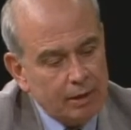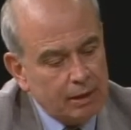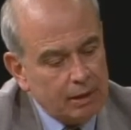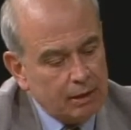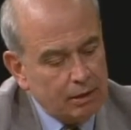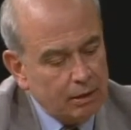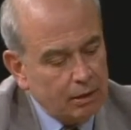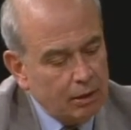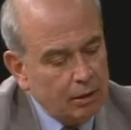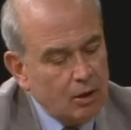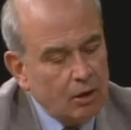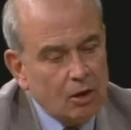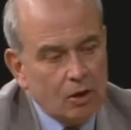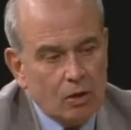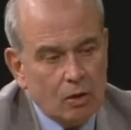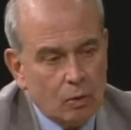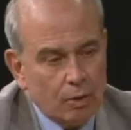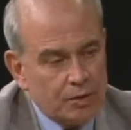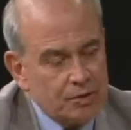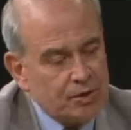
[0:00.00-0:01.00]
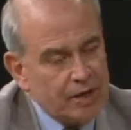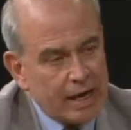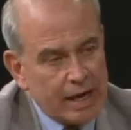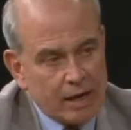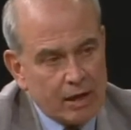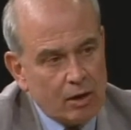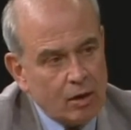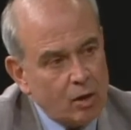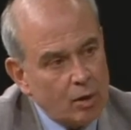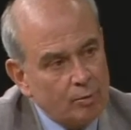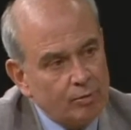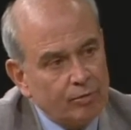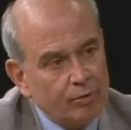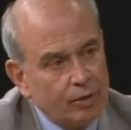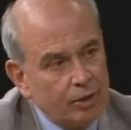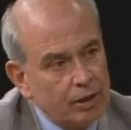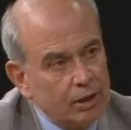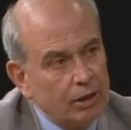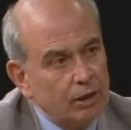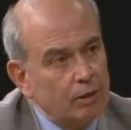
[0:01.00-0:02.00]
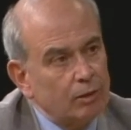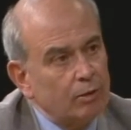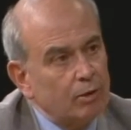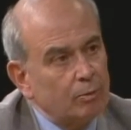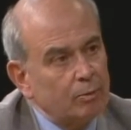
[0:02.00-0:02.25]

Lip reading: in who had sat at home for a year.